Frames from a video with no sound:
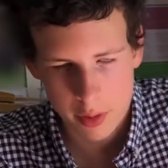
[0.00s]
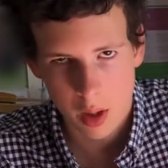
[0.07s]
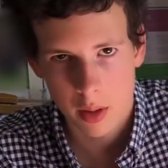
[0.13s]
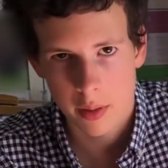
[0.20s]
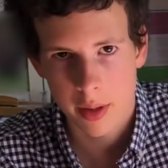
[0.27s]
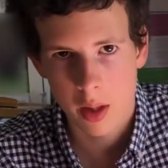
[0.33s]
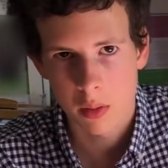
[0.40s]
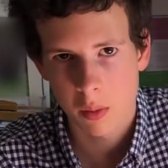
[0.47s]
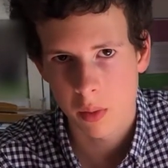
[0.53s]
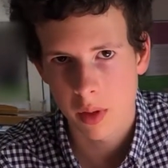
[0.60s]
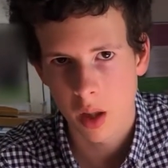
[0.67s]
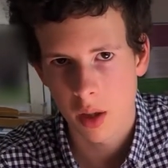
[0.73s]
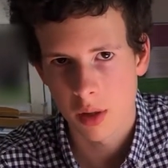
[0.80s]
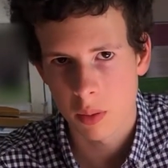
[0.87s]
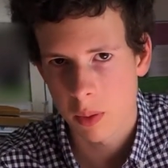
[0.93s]
things will
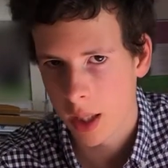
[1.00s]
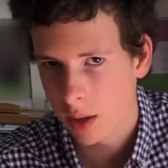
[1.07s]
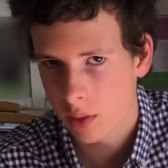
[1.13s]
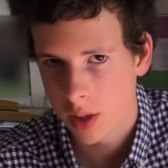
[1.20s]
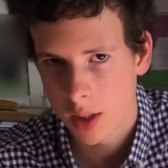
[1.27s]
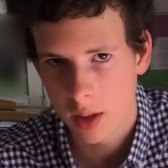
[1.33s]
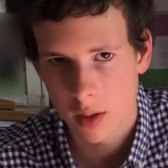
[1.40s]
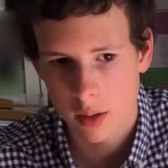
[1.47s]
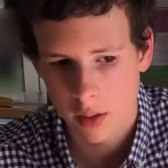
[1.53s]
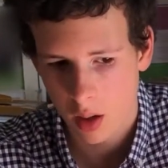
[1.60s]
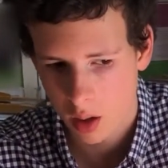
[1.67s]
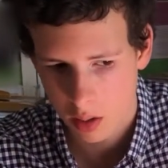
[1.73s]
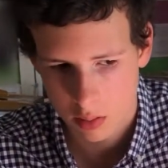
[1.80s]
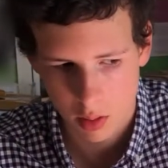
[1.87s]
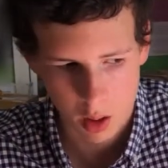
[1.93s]
start sprouting and
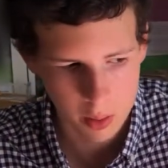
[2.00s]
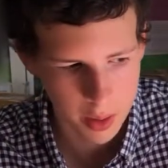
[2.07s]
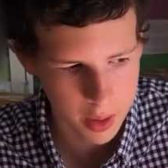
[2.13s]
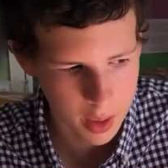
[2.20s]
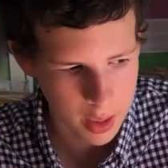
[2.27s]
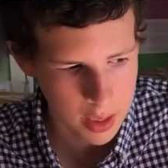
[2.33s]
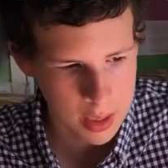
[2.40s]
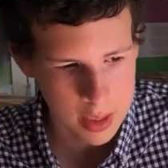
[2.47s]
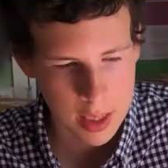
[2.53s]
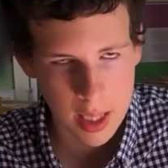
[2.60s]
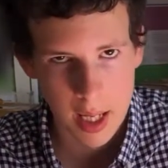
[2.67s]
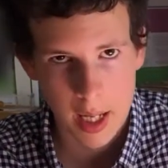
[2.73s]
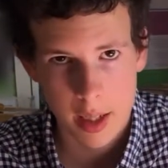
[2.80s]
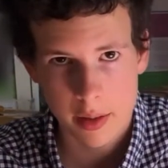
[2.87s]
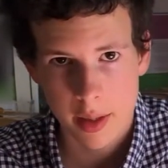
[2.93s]
start growing,
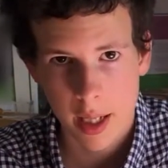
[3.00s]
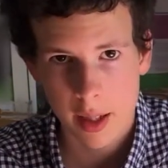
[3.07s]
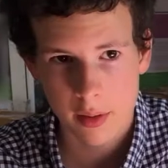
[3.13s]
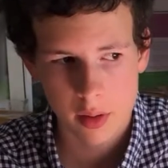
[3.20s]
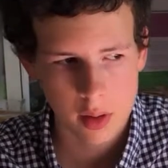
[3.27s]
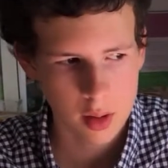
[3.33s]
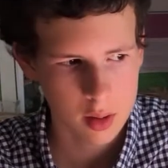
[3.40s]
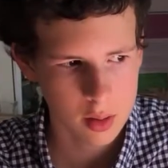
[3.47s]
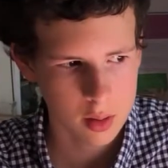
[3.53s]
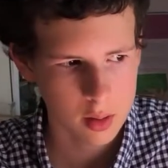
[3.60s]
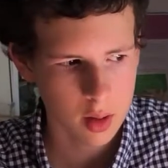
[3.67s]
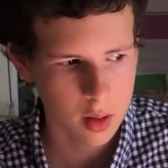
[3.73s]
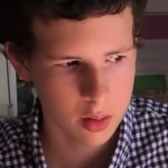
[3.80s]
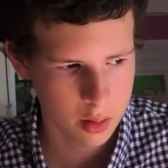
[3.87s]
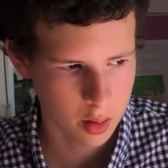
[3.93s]
and as things
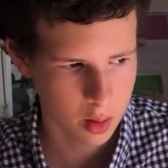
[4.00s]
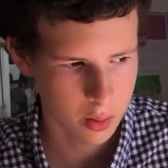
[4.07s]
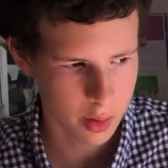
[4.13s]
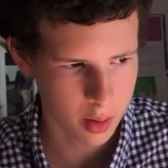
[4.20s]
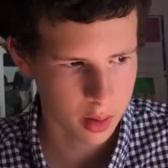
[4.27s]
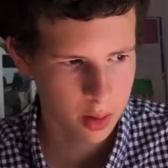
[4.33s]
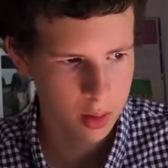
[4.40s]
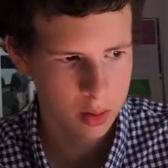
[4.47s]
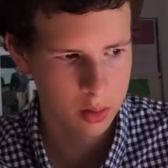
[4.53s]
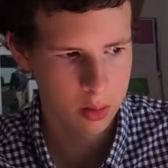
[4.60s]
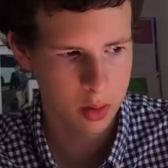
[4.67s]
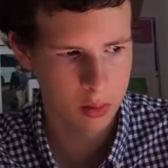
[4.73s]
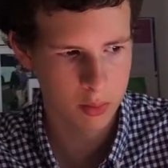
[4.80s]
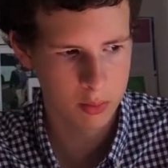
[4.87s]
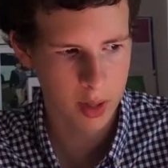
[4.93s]
start growing you
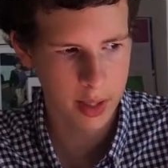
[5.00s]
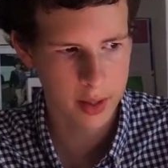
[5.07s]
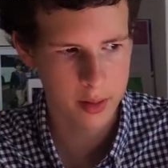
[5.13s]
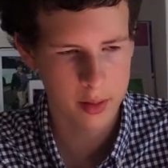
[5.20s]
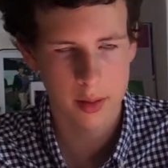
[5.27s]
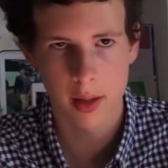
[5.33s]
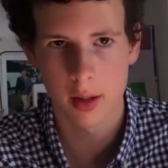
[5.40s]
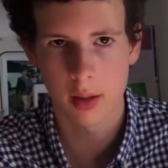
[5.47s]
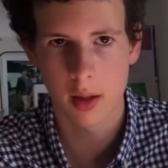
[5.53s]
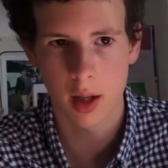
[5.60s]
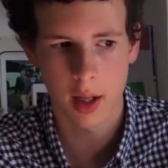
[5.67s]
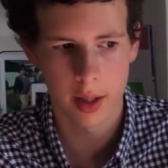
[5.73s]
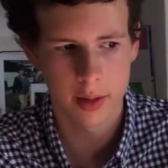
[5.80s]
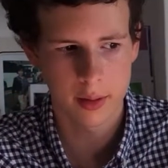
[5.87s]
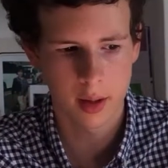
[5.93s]
can raise this
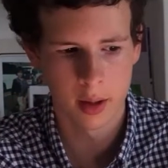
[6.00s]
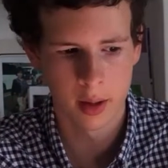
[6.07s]
light.